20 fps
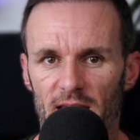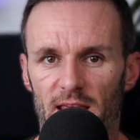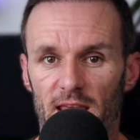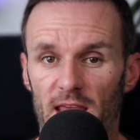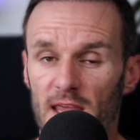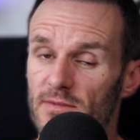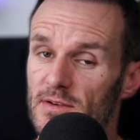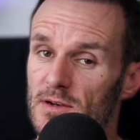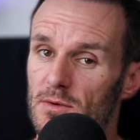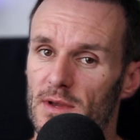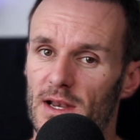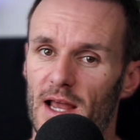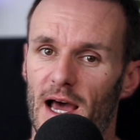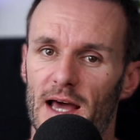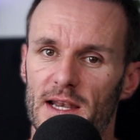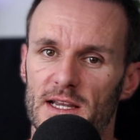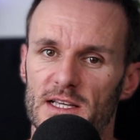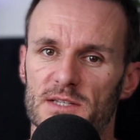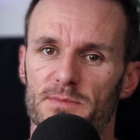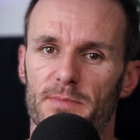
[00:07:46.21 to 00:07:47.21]
even when
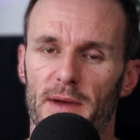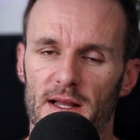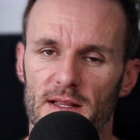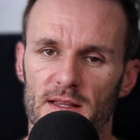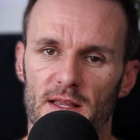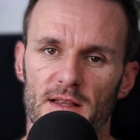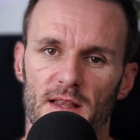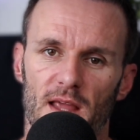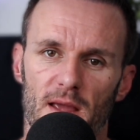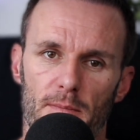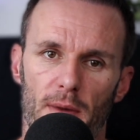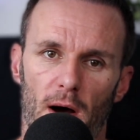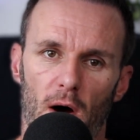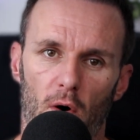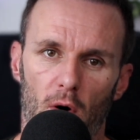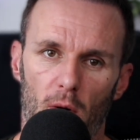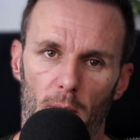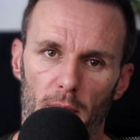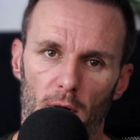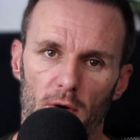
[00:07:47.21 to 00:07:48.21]
unexpected,
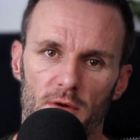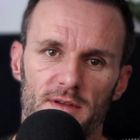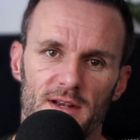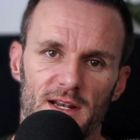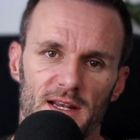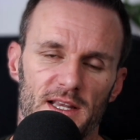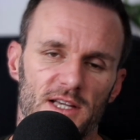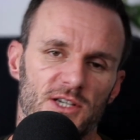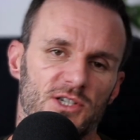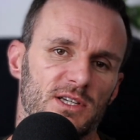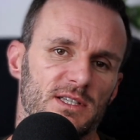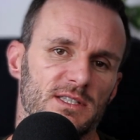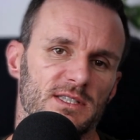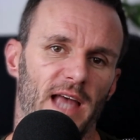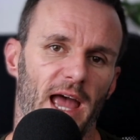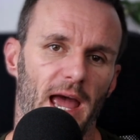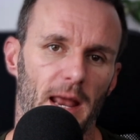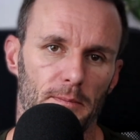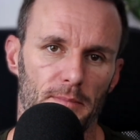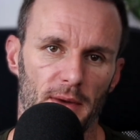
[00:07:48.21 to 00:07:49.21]
empower both clinicians
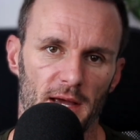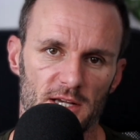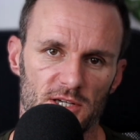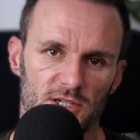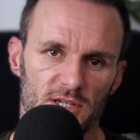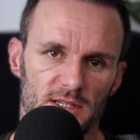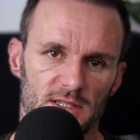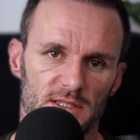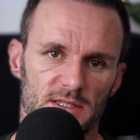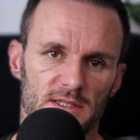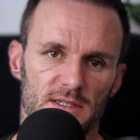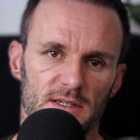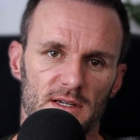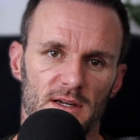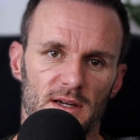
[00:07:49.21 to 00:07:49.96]
and patients.